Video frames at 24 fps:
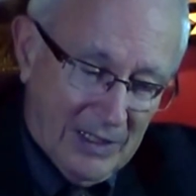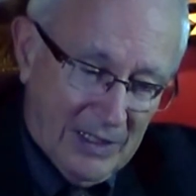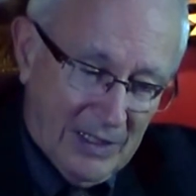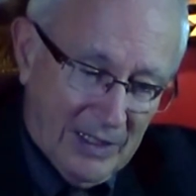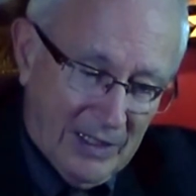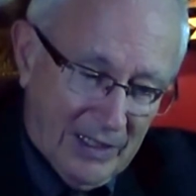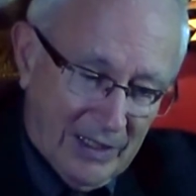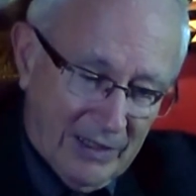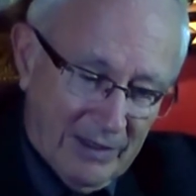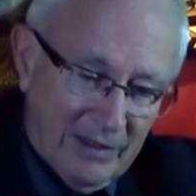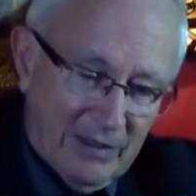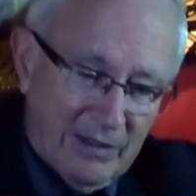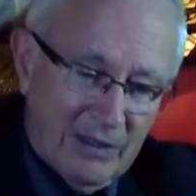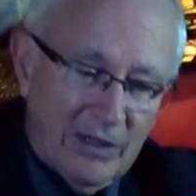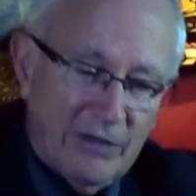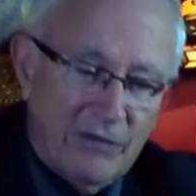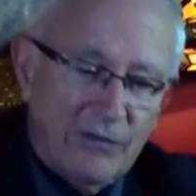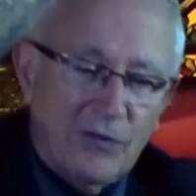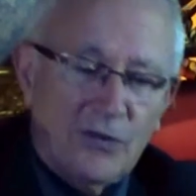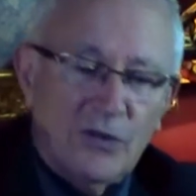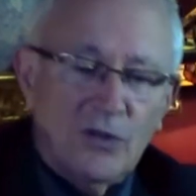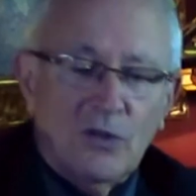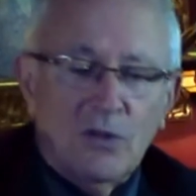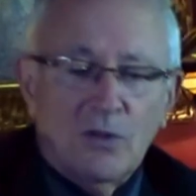
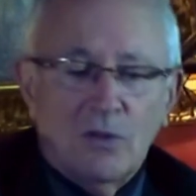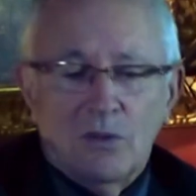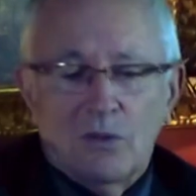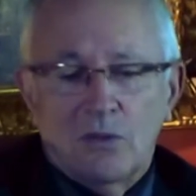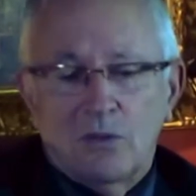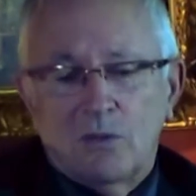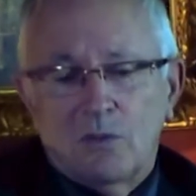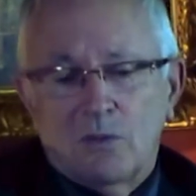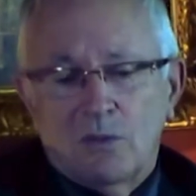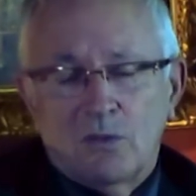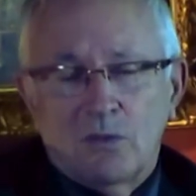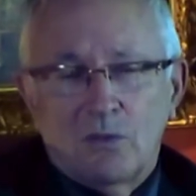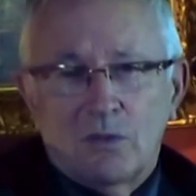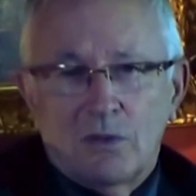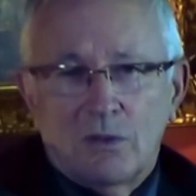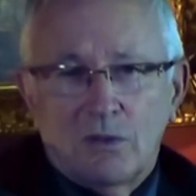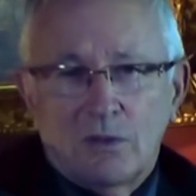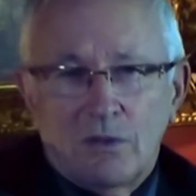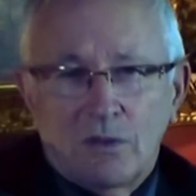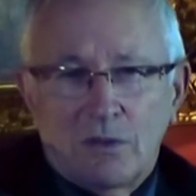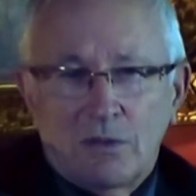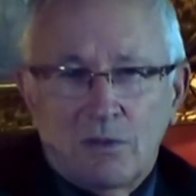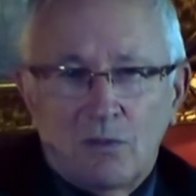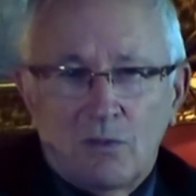if you
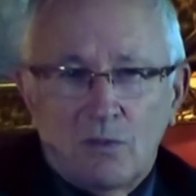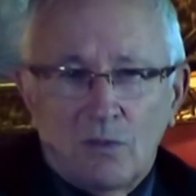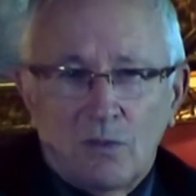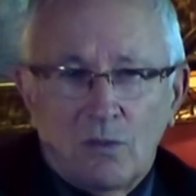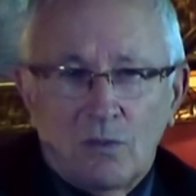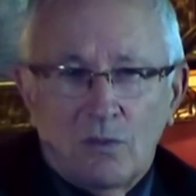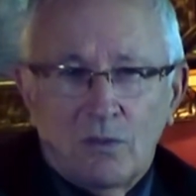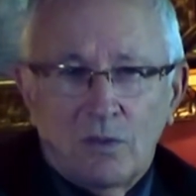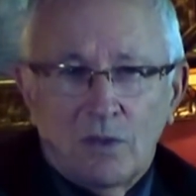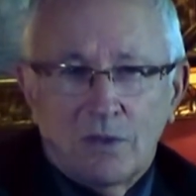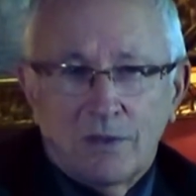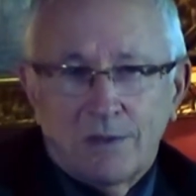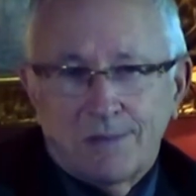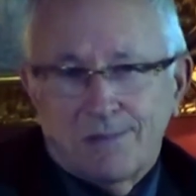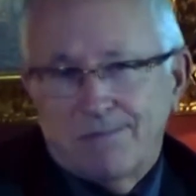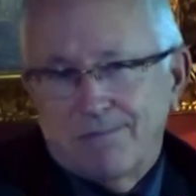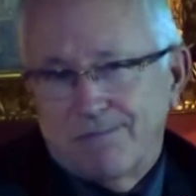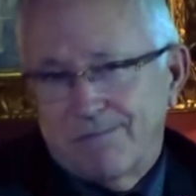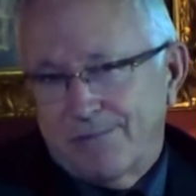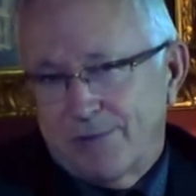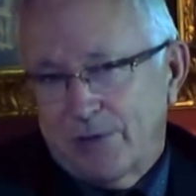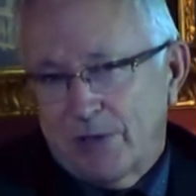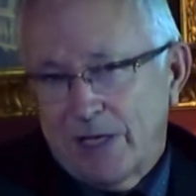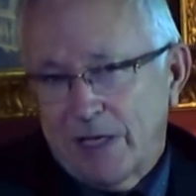were,
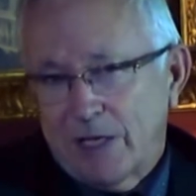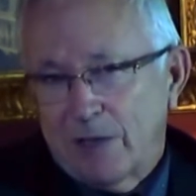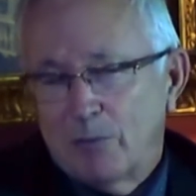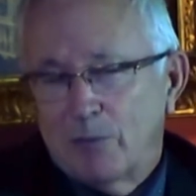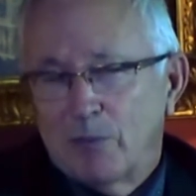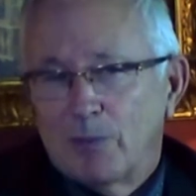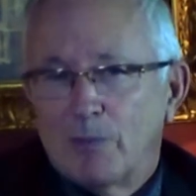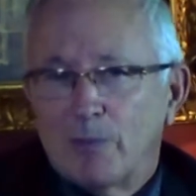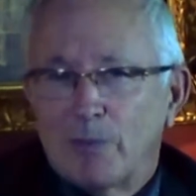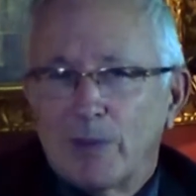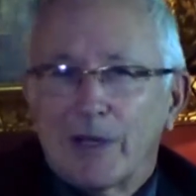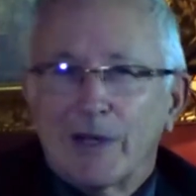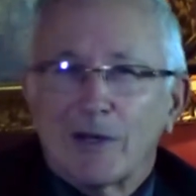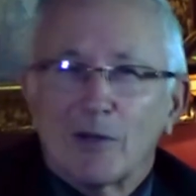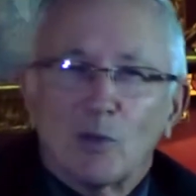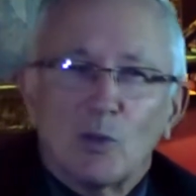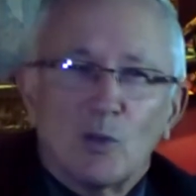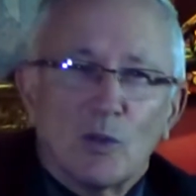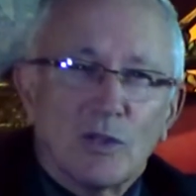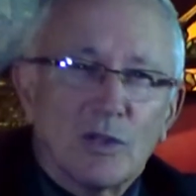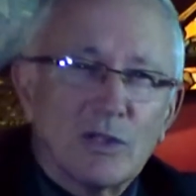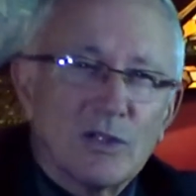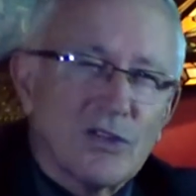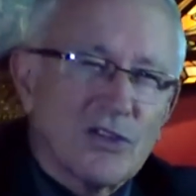for lack of a better
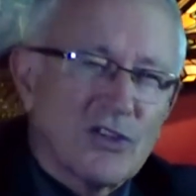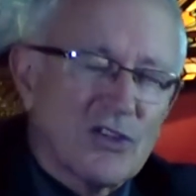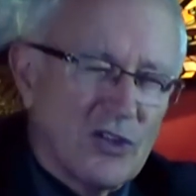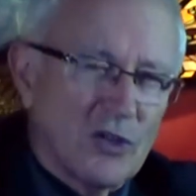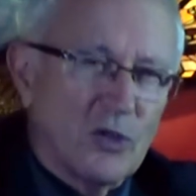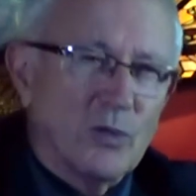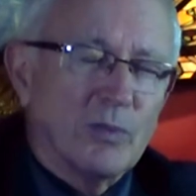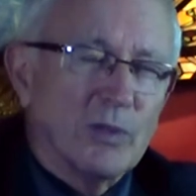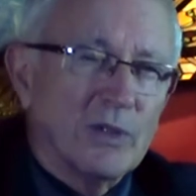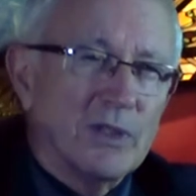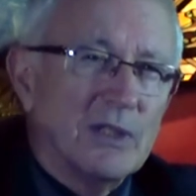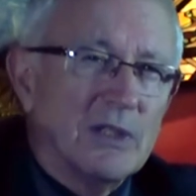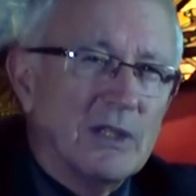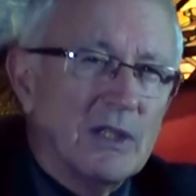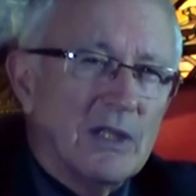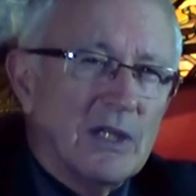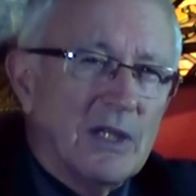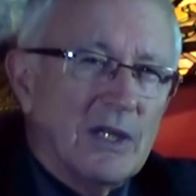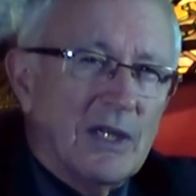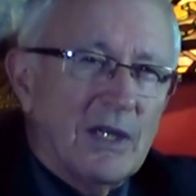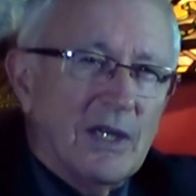word, stupid,